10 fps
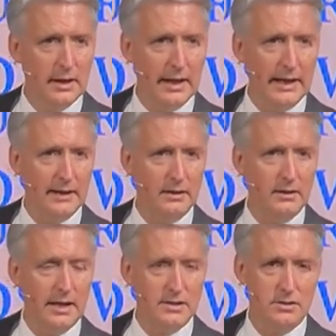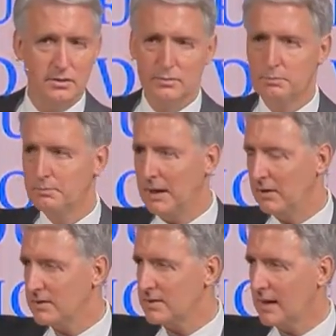and Esther's
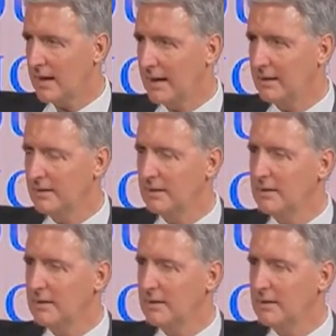parents died,